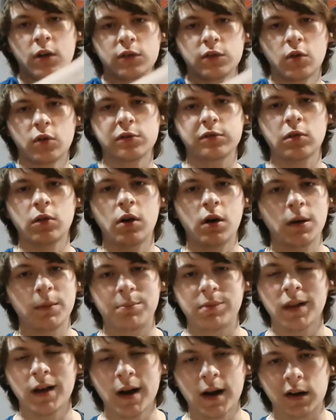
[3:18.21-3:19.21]
those long
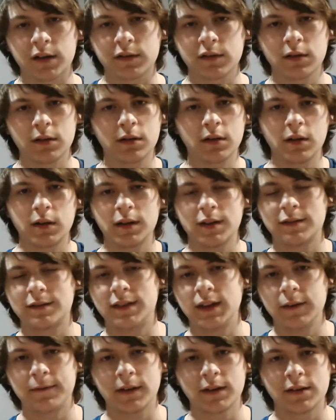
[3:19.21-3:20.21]
blocks against
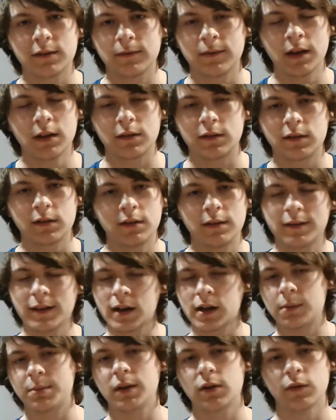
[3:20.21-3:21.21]
defensive ends. He's not
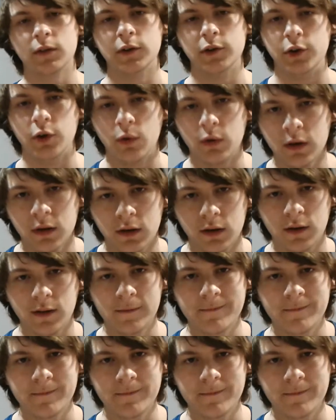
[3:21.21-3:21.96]
gonna be able to do it.